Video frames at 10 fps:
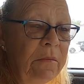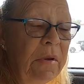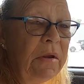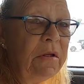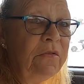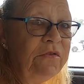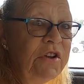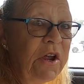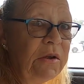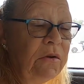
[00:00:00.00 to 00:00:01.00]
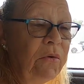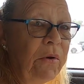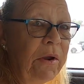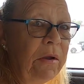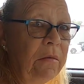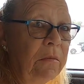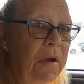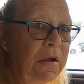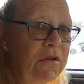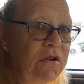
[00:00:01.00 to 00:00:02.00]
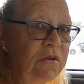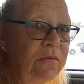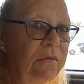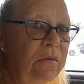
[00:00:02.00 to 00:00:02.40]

middle of January, mind you,